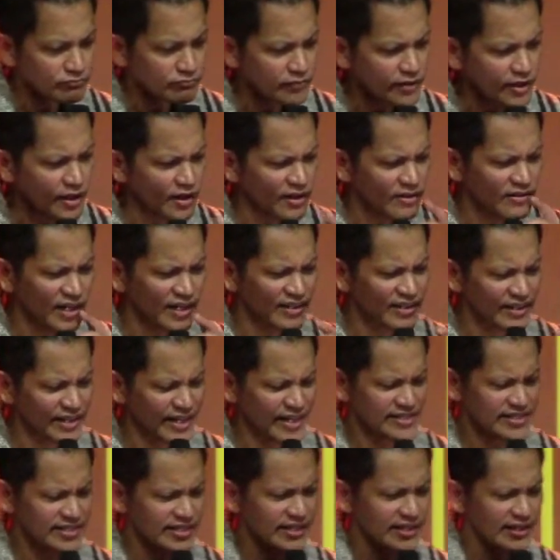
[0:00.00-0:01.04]
Rather than
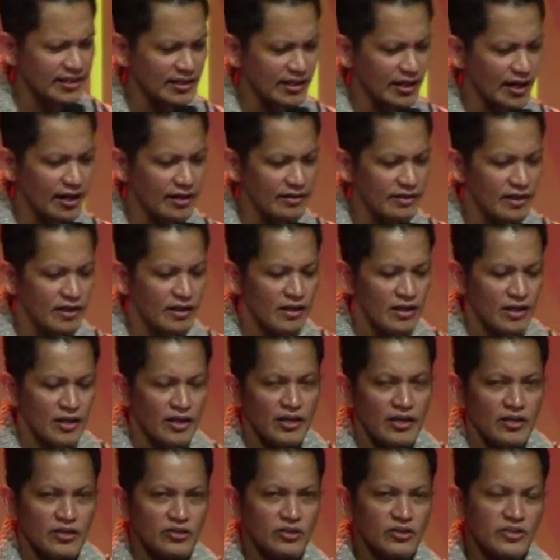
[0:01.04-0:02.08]
seeking God.
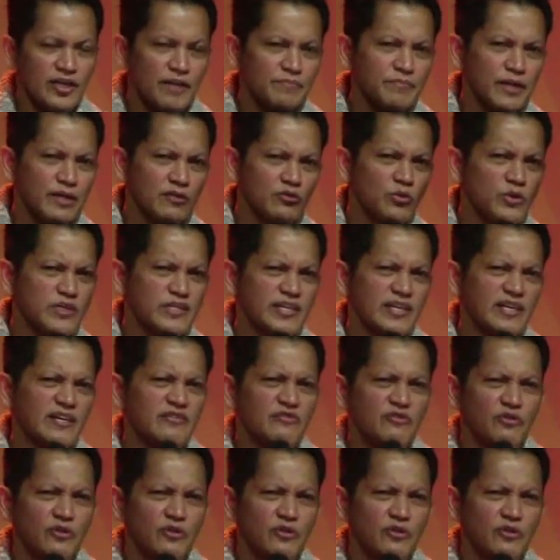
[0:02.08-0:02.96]
So sometimes we're seeking for a